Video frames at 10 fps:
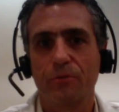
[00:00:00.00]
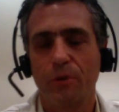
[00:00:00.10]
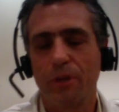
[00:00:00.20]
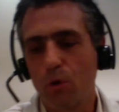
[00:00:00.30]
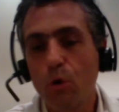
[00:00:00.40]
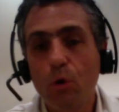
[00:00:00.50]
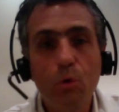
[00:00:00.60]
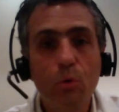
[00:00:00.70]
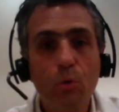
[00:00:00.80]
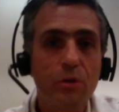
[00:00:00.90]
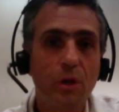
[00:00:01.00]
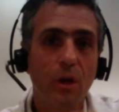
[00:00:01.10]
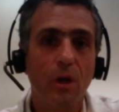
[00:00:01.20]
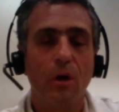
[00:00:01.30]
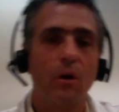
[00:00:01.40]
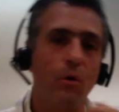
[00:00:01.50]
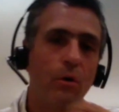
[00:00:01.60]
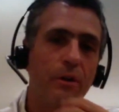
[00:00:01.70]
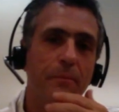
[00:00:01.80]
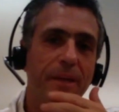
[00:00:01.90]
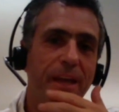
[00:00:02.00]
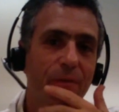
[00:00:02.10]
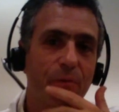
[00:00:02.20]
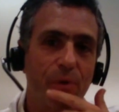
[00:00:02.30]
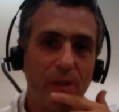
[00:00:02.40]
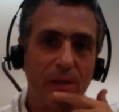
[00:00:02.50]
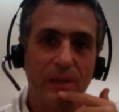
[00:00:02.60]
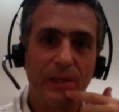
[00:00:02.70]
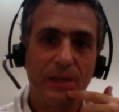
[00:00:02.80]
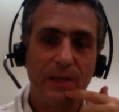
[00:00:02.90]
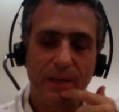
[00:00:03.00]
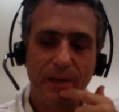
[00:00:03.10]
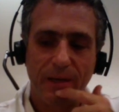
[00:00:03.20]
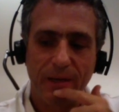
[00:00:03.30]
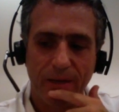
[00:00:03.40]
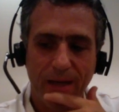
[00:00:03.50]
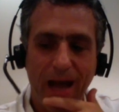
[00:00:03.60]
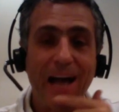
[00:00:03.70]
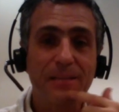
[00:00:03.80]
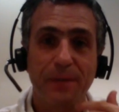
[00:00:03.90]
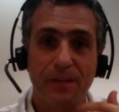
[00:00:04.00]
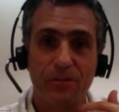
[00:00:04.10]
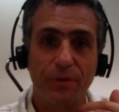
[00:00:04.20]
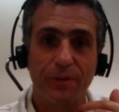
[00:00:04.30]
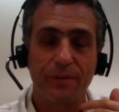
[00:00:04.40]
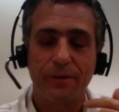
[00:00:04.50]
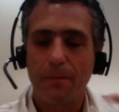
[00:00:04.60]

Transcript: So it includes all the behavioral aspects of it.